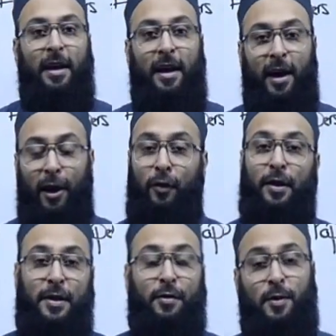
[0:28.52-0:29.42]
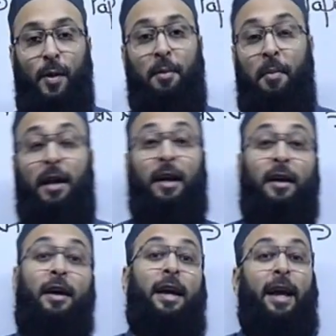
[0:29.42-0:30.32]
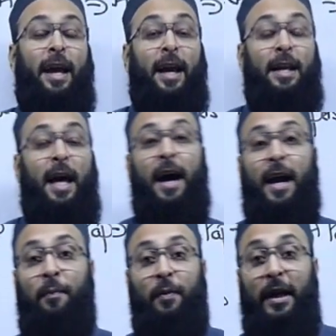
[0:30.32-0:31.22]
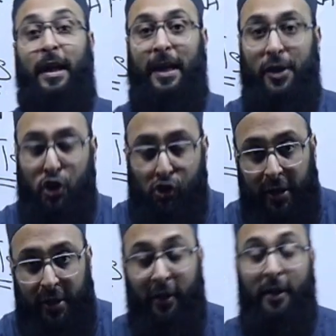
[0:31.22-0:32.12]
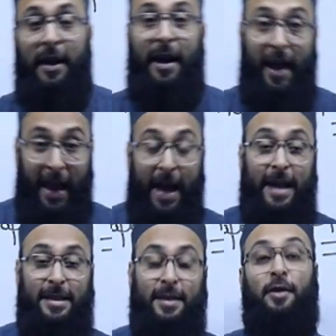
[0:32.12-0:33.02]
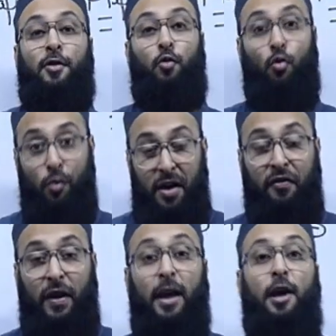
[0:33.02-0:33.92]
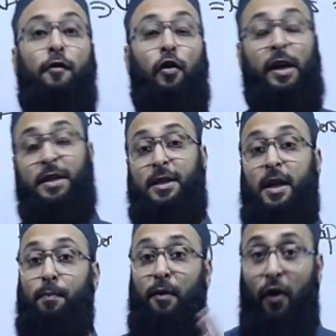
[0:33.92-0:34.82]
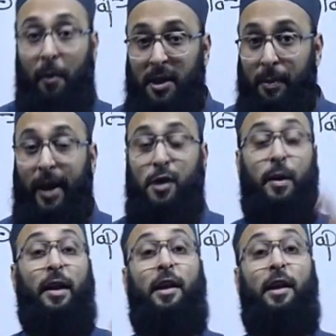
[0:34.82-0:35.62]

Hello, this is Rizwan Maniya and I am the instructor at VIFHE for ACCA Performance Management,